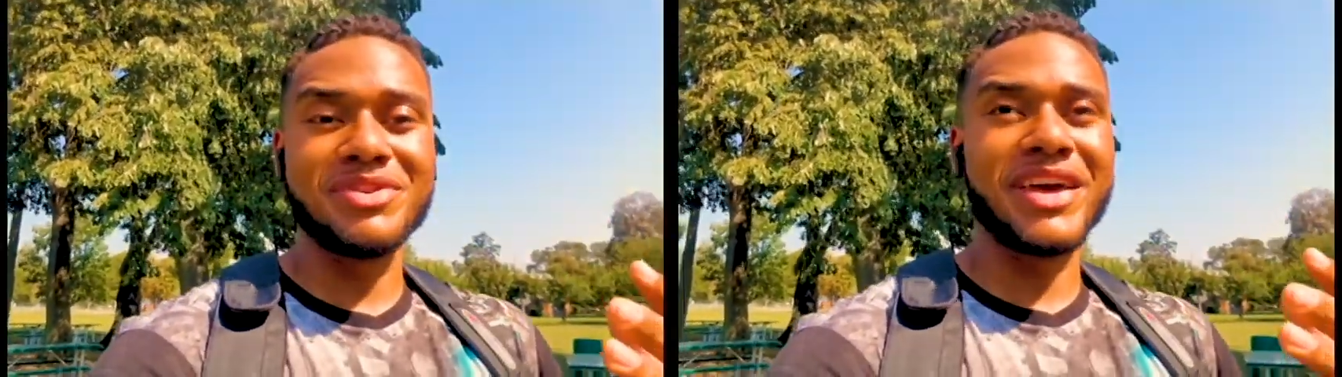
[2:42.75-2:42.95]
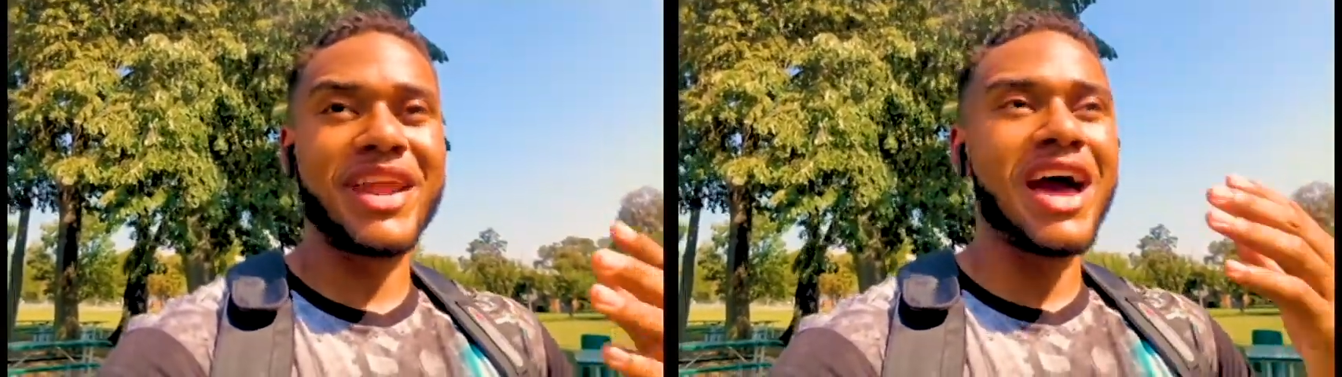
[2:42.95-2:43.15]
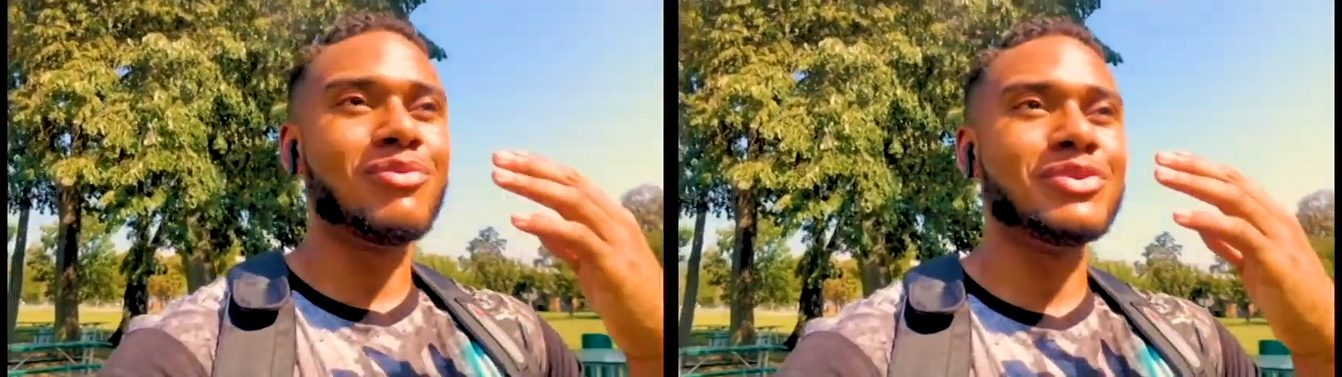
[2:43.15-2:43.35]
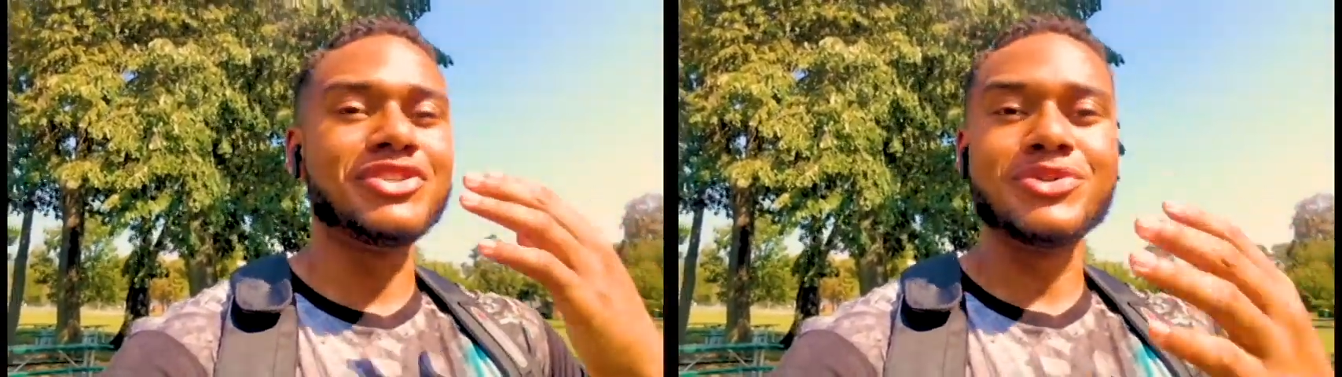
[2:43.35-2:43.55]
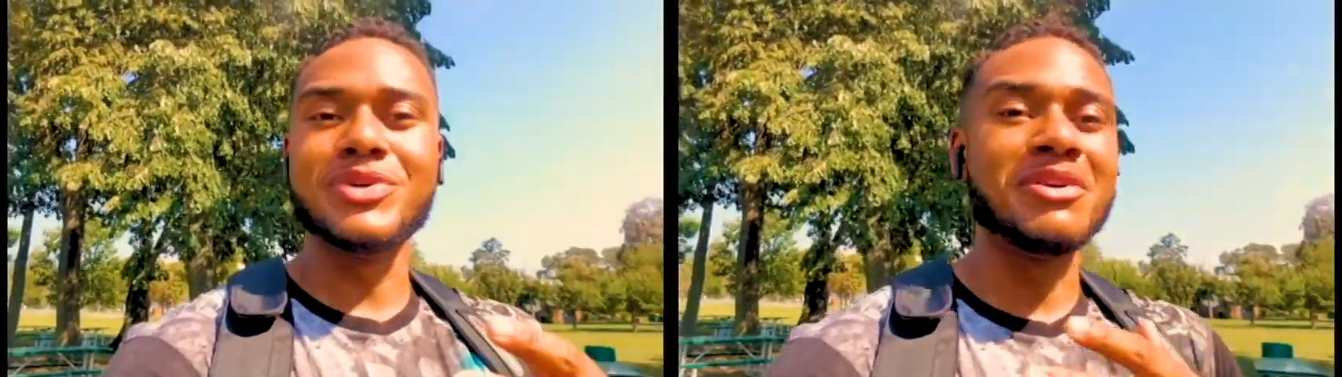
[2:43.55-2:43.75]
that I was
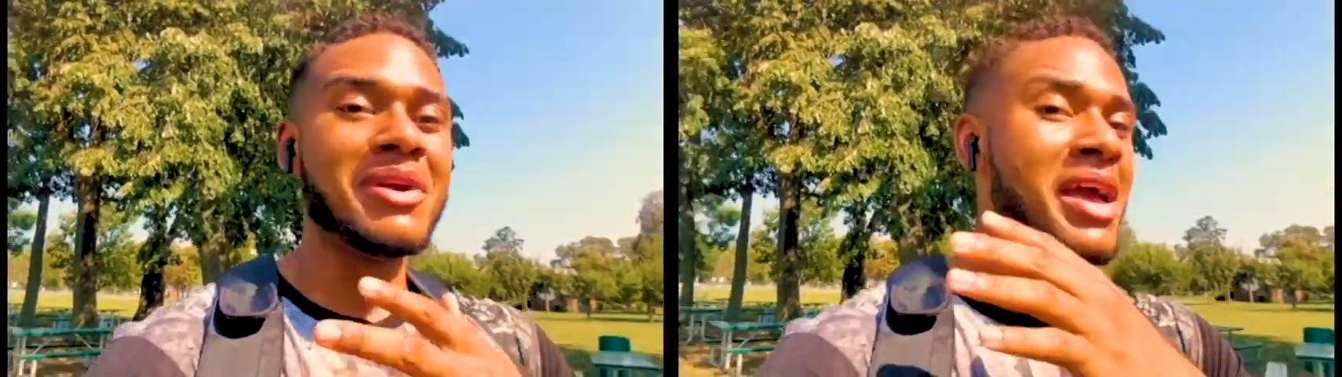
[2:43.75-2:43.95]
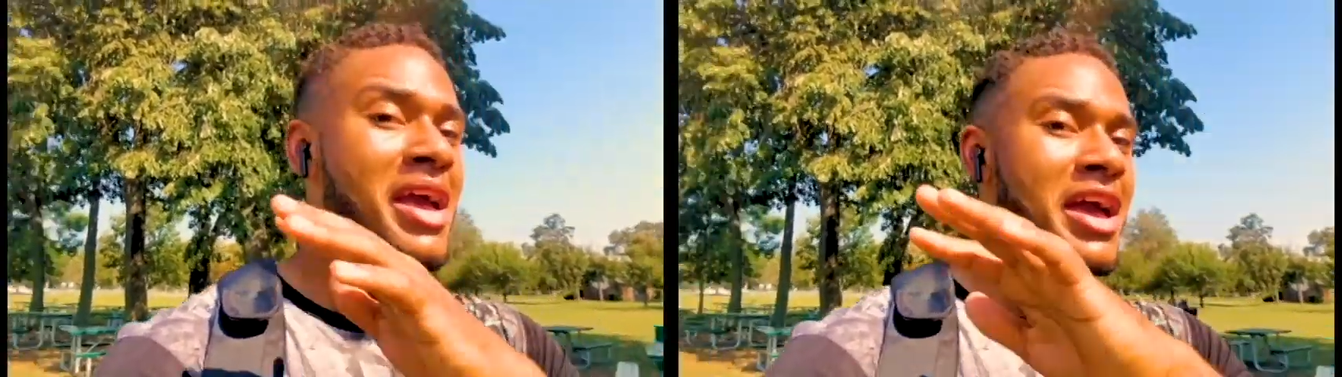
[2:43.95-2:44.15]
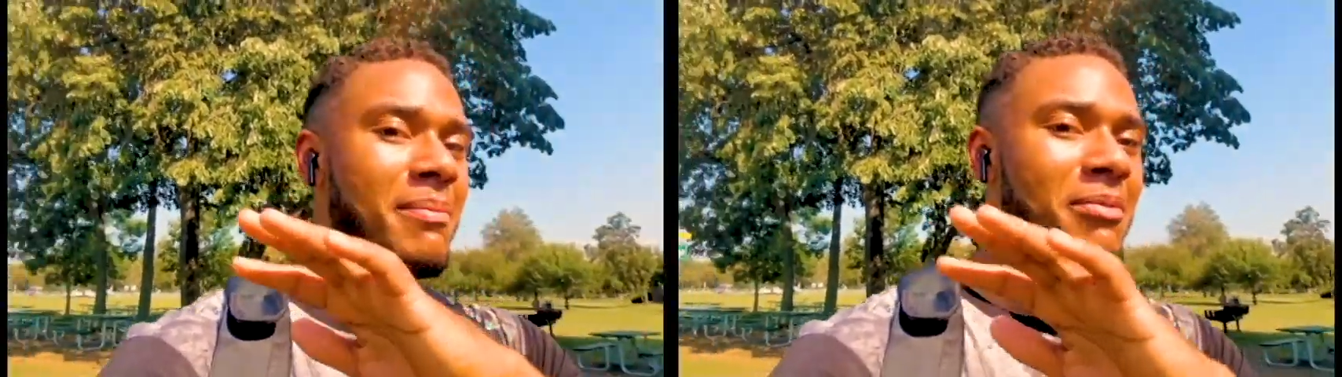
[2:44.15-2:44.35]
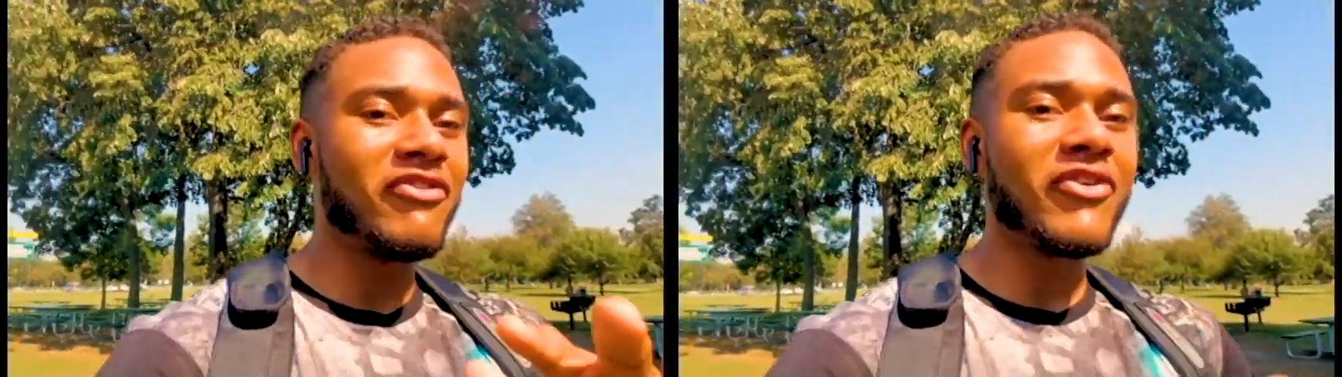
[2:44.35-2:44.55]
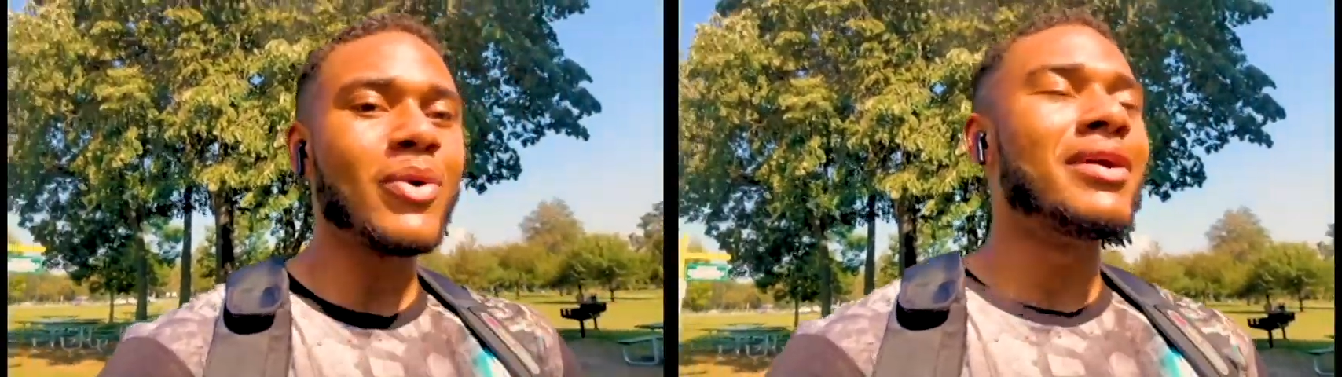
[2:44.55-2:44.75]
doing before.